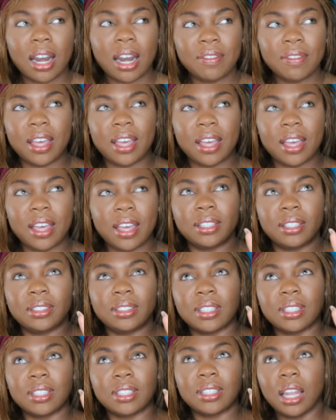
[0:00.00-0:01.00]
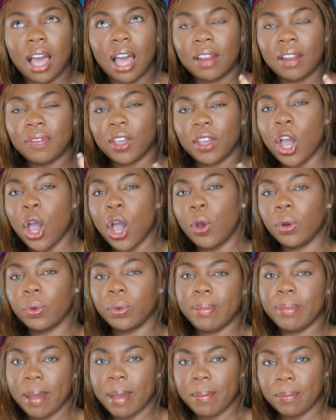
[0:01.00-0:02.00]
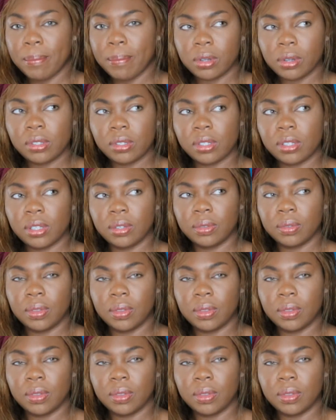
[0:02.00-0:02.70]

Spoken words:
of the Coterie members,